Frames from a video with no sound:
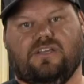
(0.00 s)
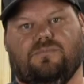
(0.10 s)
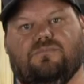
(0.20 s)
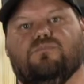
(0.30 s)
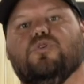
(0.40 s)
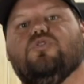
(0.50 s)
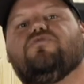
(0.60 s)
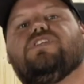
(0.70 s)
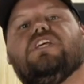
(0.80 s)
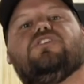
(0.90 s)

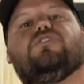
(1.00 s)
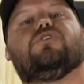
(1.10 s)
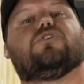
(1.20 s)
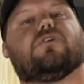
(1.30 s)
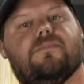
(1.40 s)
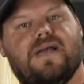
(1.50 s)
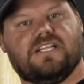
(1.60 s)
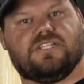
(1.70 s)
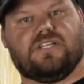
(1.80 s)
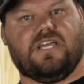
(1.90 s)
moves into your
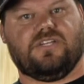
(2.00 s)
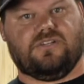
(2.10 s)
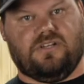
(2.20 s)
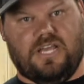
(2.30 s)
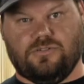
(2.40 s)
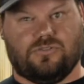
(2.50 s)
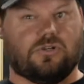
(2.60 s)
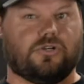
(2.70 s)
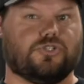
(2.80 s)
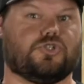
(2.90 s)
imagination and you
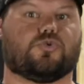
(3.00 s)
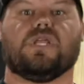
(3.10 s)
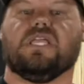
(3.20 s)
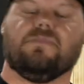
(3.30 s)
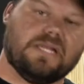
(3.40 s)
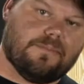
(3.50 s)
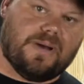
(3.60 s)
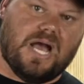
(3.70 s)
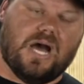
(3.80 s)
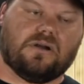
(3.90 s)
start dreaming
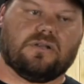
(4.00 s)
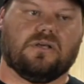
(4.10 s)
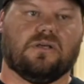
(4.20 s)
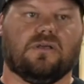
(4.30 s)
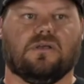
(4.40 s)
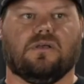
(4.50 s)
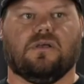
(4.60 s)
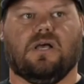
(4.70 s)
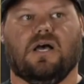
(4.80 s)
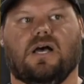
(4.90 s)
about
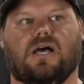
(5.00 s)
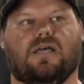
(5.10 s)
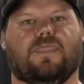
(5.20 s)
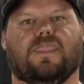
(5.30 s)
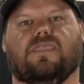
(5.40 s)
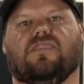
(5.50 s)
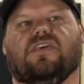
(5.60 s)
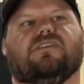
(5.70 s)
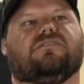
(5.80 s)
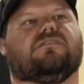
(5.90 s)

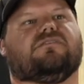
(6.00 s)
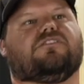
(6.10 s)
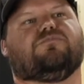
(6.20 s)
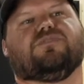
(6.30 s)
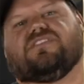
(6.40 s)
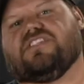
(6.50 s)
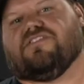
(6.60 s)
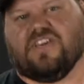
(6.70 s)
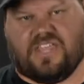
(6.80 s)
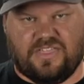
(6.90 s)
this
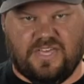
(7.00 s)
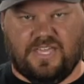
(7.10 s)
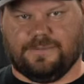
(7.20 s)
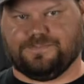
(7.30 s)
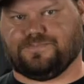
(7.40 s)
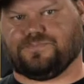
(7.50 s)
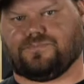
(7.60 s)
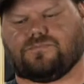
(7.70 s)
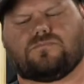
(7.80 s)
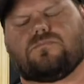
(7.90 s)
specific thing.
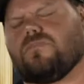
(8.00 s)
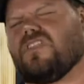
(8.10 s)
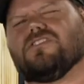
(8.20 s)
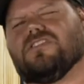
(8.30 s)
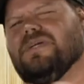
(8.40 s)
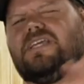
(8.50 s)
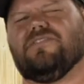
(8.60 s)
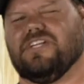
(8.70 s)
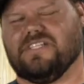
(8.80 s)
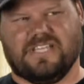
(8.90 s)
So let me give you
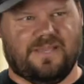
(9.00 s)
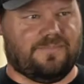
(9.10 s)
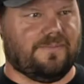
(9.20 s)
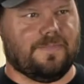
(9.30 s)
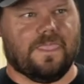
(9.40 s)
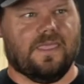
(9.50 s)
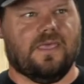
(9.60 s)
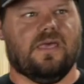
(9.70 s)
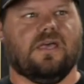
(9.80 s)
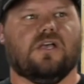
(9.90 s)
an example.
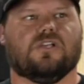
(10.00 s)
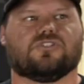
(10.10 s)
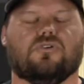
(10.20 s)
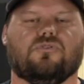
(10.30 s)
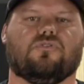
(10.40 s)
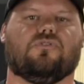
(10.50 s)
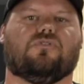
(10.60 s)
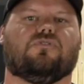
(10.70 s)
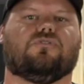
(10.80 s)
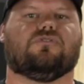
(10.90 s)
So
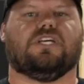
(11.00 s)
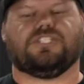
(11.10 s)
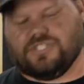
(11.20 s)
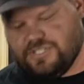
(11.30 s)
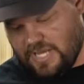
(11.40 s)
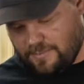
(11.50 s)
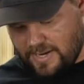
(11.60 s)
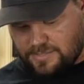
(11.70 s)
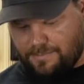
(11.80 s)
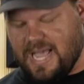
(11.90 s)
let's just say,
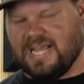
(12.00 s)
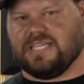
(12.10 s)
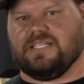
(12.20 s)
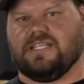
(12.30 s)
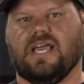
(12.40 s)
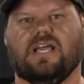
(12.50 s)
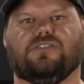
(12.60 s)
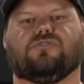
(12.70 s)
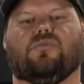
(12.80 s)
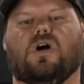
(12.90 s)
right, so back in the day, I
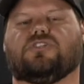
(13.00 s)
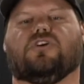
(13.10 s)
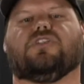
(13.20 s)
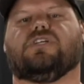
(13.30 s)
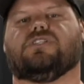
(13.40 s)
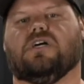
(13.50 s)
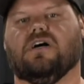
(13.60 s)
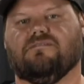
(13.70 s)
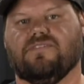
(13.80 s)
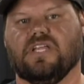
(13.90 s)
used to watch all these
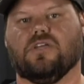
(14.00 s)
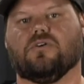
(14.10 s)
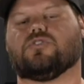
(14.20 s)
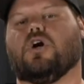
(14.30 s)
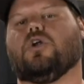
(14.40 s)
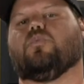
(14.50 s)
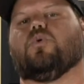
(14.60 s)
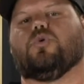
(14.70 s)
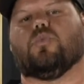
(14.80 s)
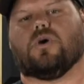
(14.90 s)
videos on
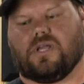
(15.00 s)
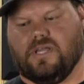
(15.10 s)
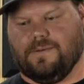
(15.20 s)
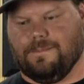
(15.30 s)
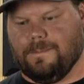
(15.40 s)
woodworking.